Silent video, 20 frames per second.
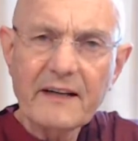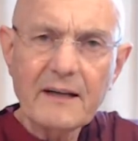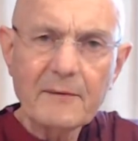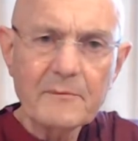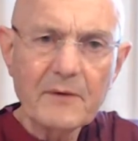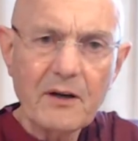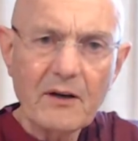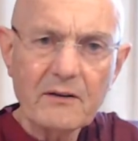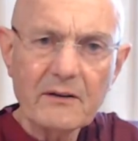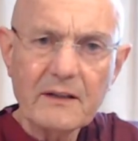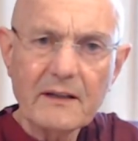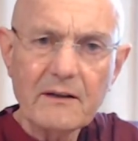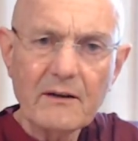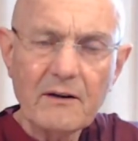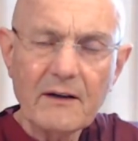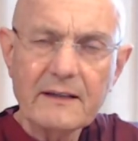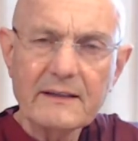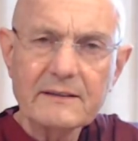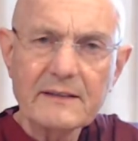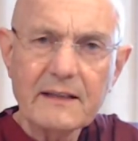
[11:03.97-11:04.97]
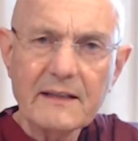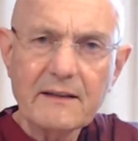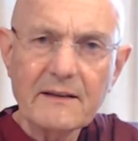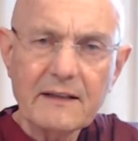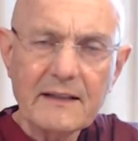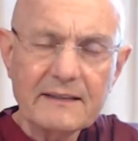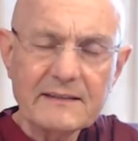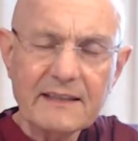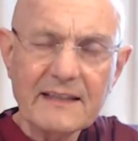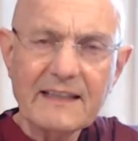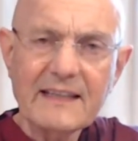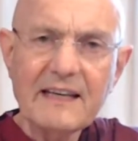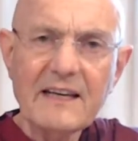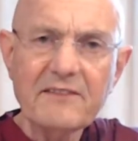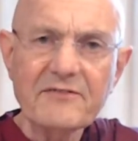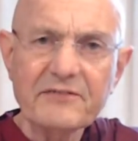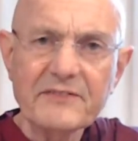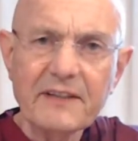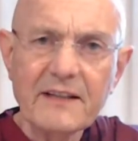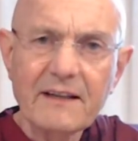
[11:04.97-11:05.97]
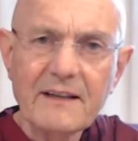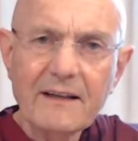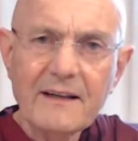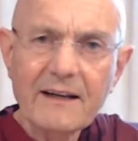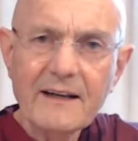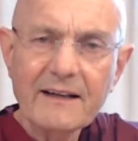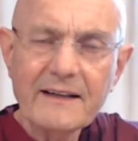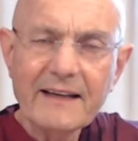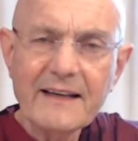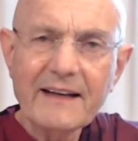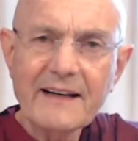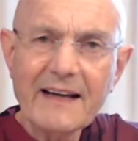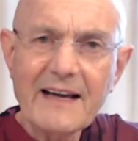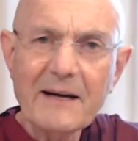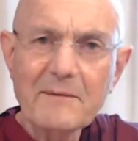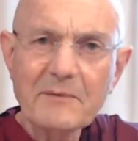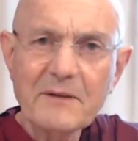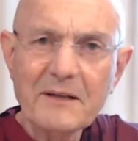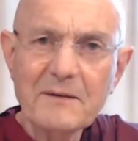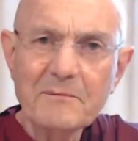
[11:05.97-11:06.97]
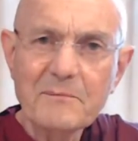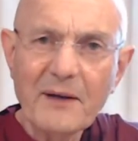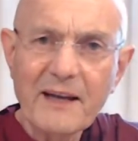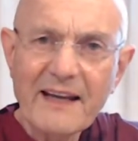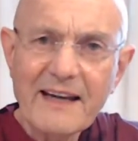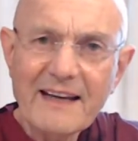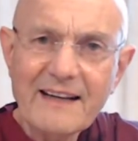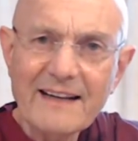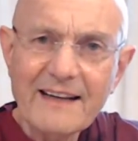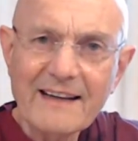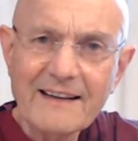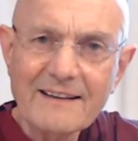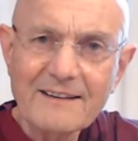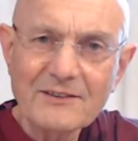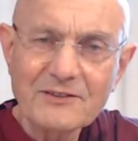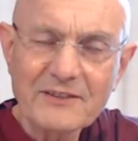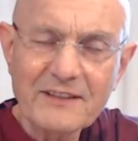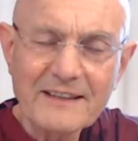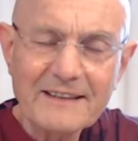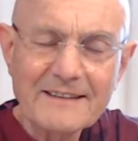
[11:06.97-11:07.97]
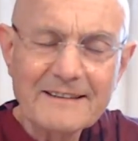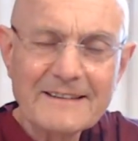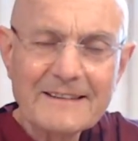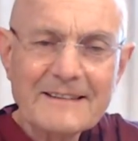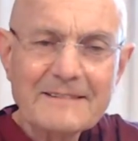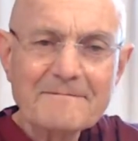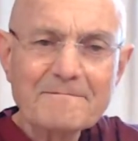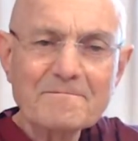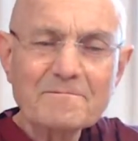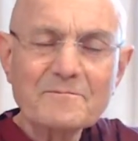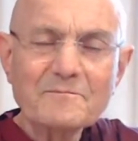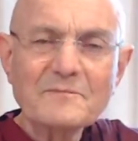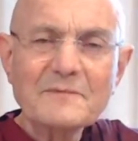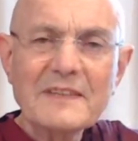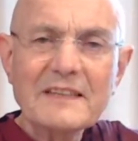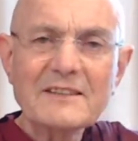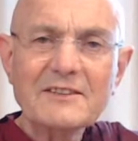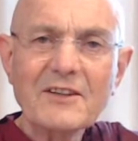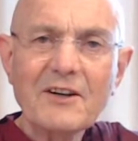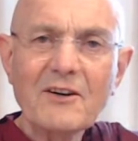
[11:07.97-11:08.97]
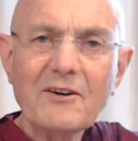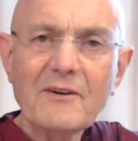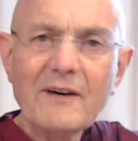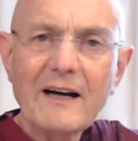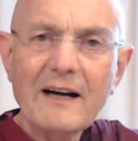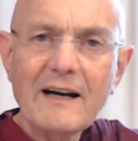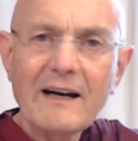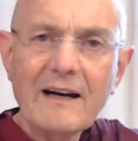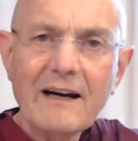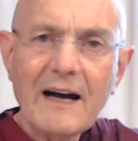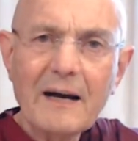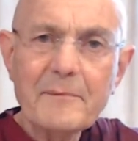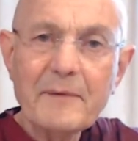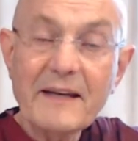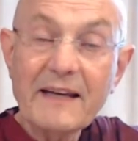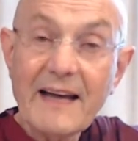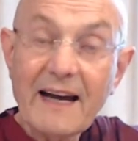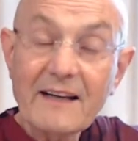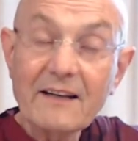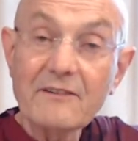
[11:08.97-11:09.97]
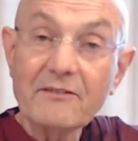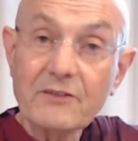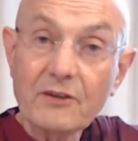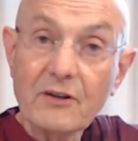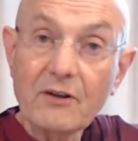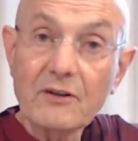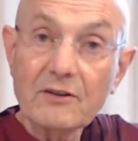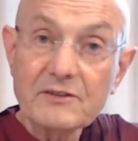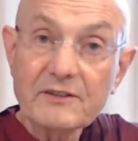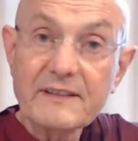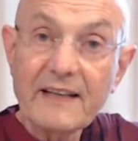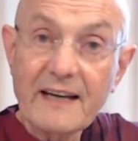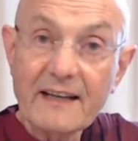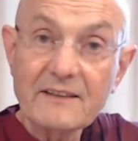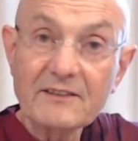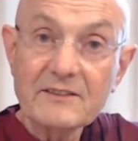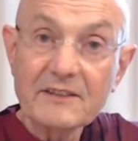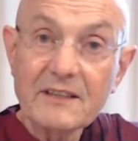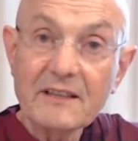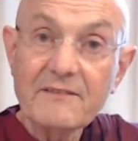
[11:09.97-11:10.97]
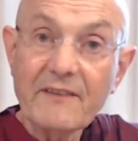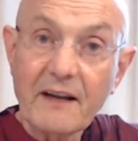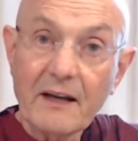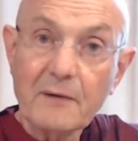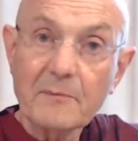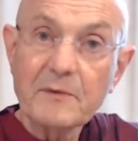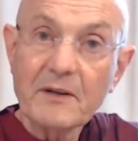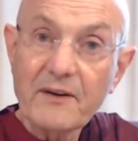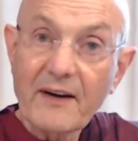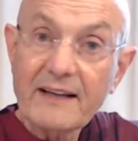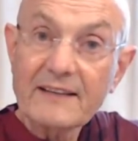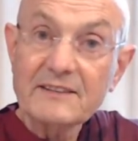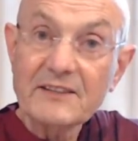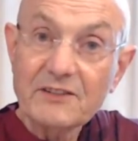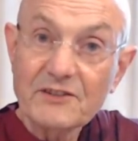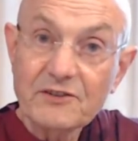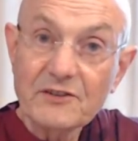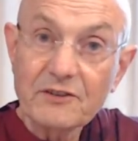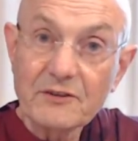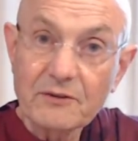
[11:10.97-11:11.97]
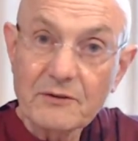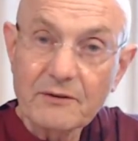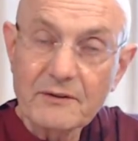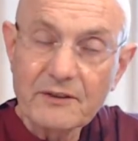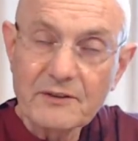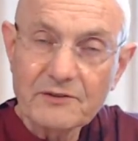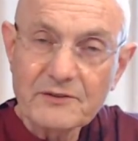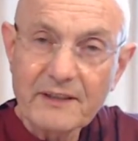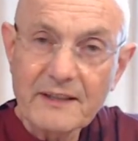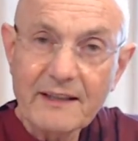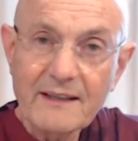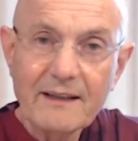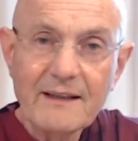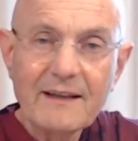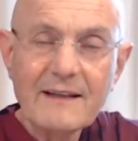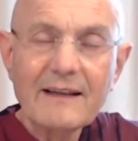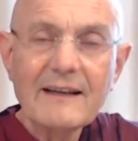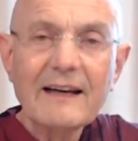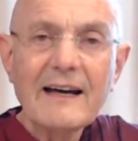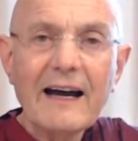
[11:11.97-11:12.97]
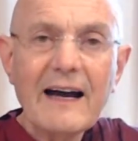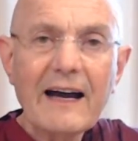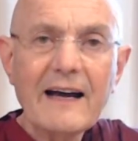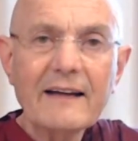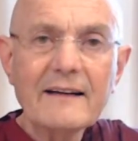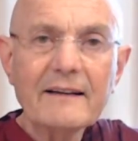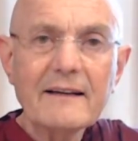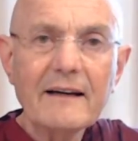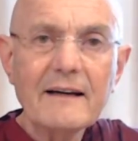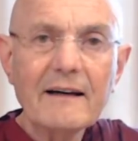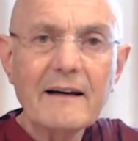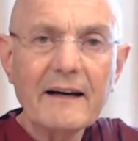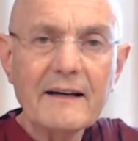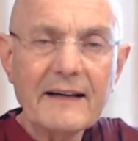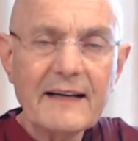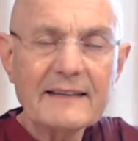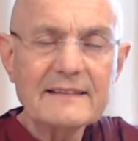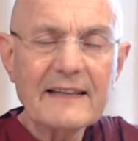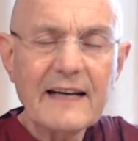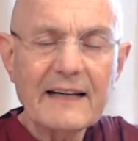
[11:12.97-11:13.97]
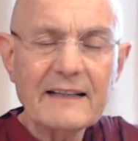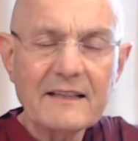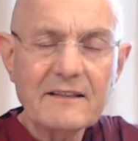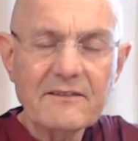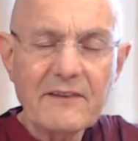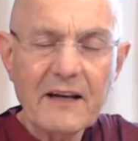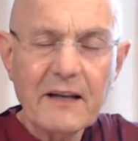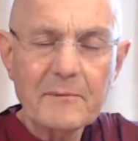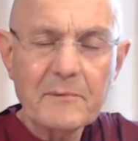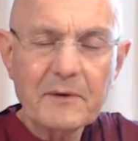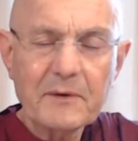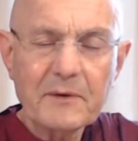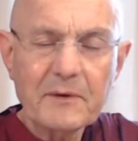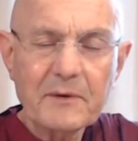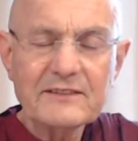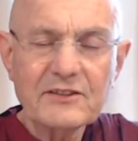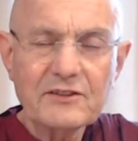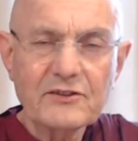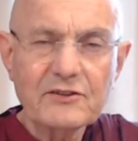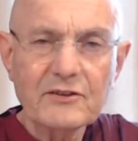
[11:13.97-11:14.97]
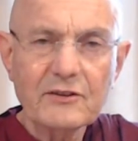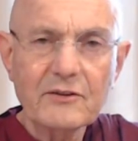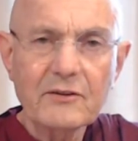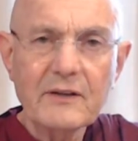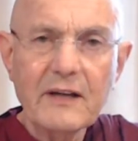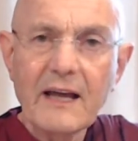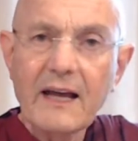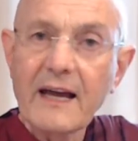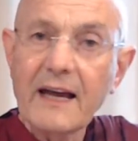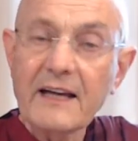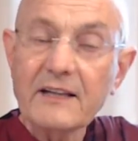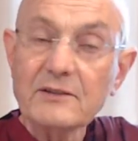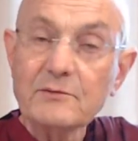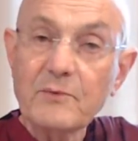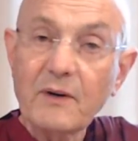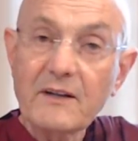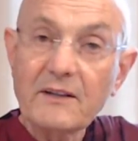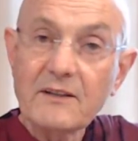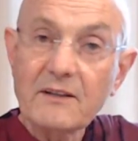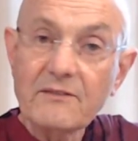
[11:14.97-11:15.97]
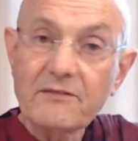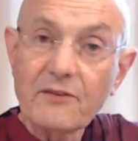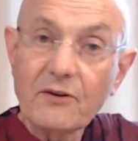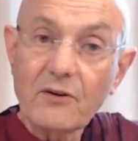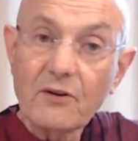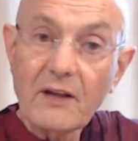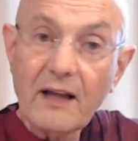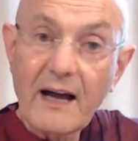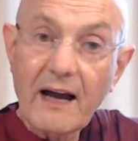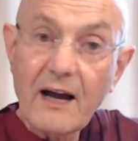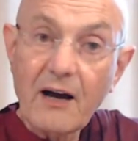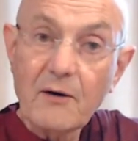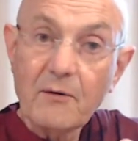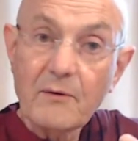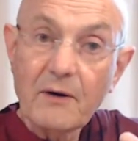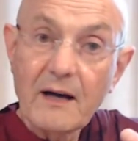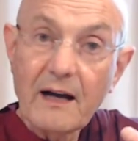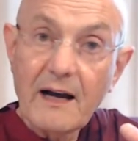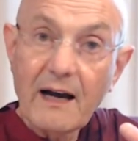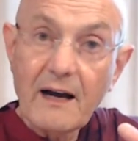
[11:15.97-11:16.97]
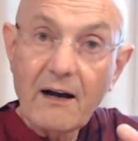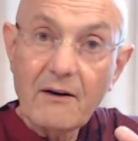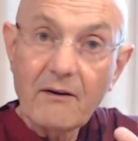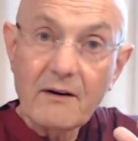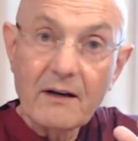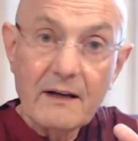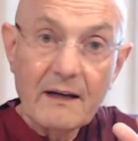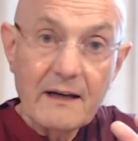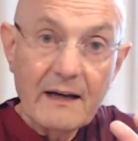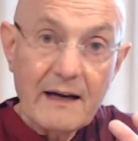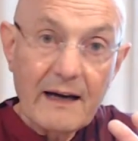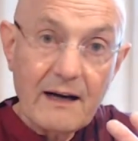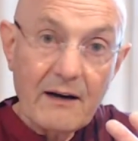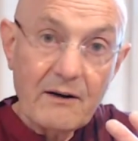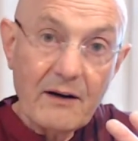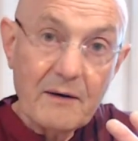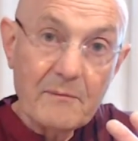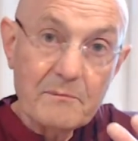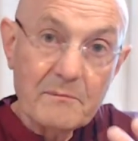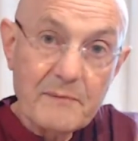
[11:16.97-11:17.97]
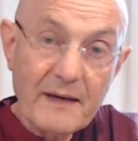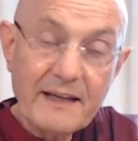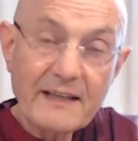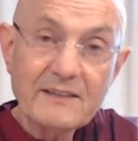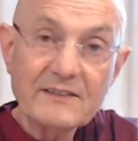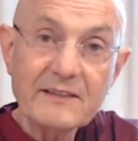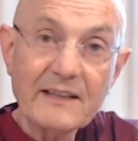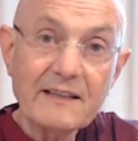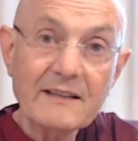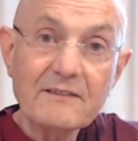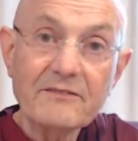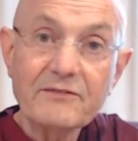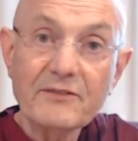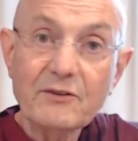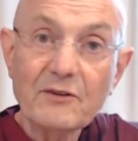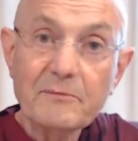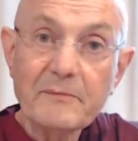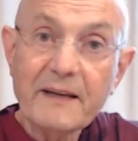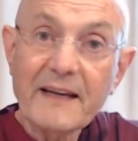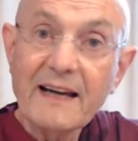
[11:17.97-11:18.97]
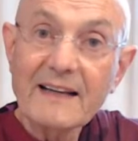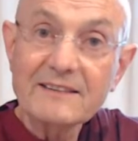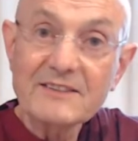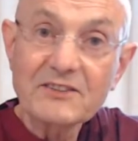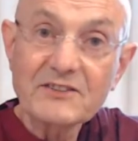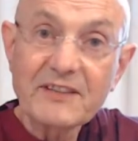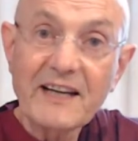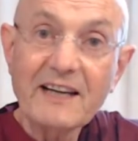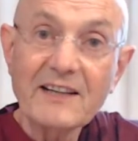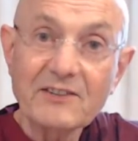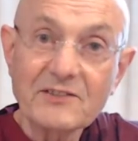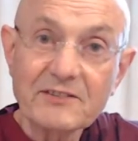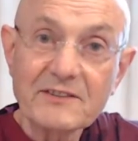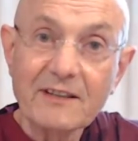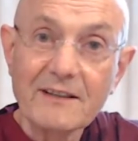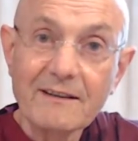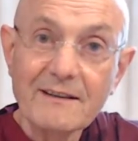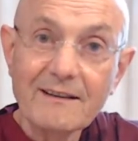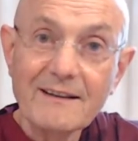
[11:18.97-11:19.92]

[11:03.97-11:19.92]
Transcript: I'm not, it's a gift. And here I am complaining, you see. So I began, of course, then to develop gratitude, you see. And as I developed the gratitude, it's wonderful how amazing the food began to taste.